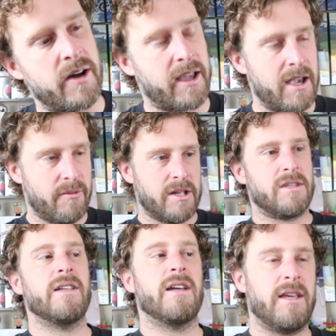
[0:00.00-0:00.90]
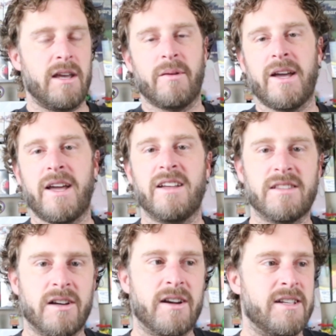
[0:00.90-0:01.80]
can't wait to like get my hands
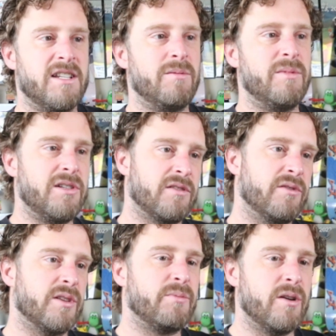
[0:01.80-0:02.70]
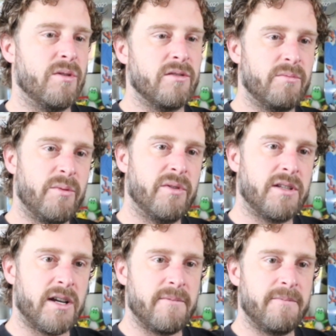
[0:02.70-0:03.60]
on an ETB just for this promo. It'd be pretty
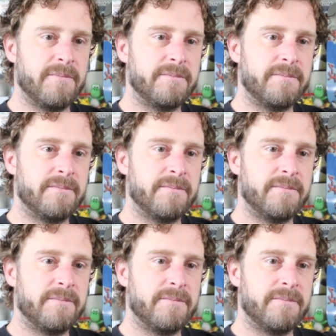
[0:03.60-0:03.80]
tight.